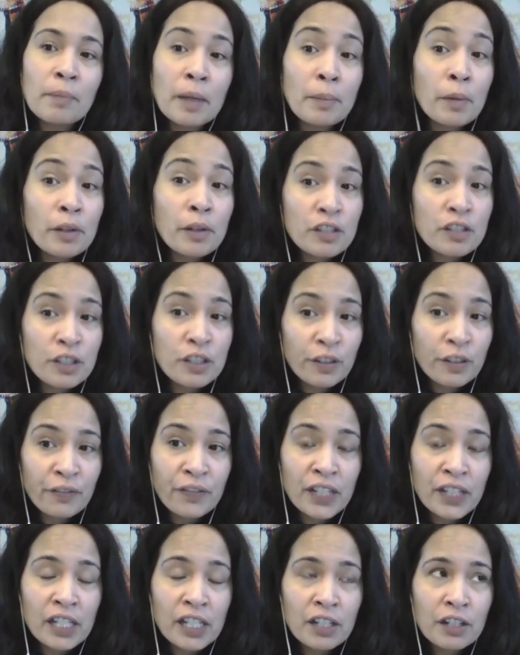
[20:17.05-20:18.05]
mother's
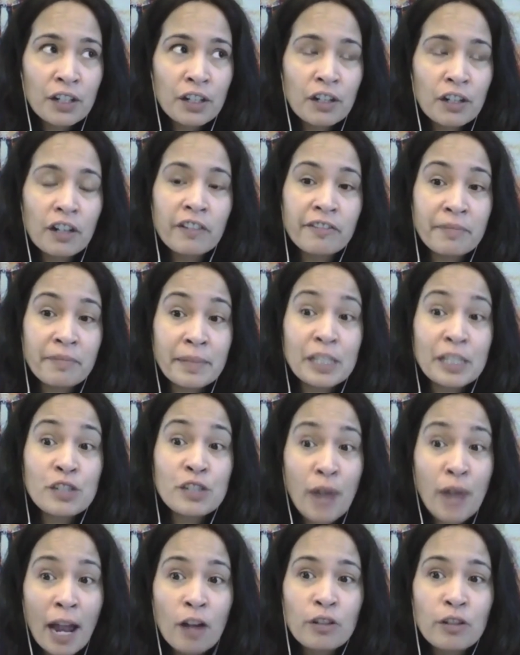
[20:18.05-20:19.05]
fear of me
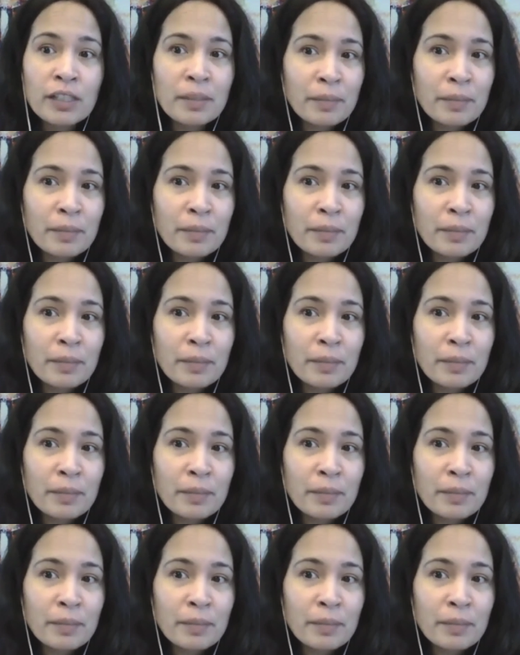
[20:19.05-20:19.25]
drowning,